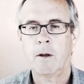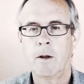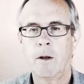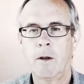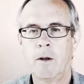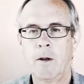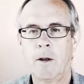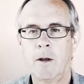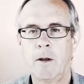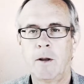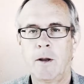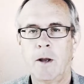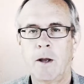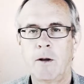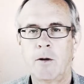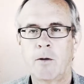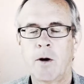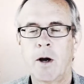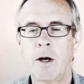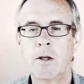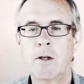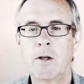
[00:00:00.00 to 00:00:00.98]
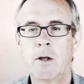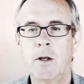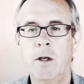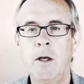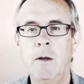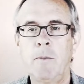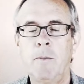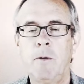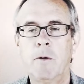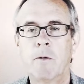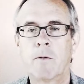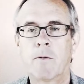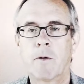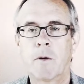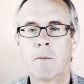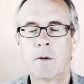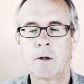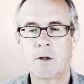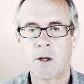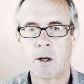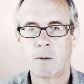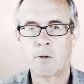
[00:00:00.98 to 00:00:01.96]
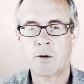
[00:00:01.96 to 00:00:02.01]
that tries to keep you
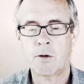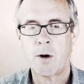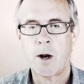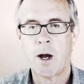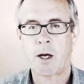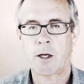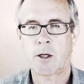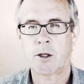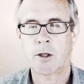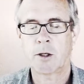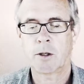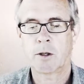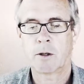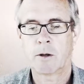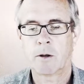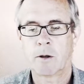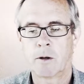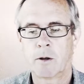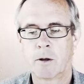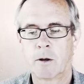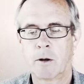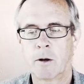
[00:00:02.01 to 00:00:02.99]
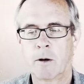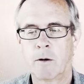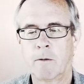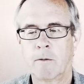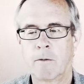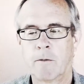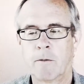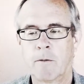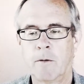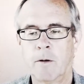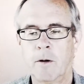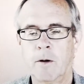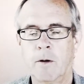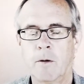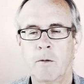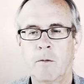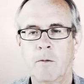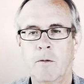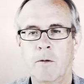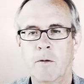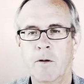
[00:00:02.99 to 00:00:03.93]
from this abstraction of, you know,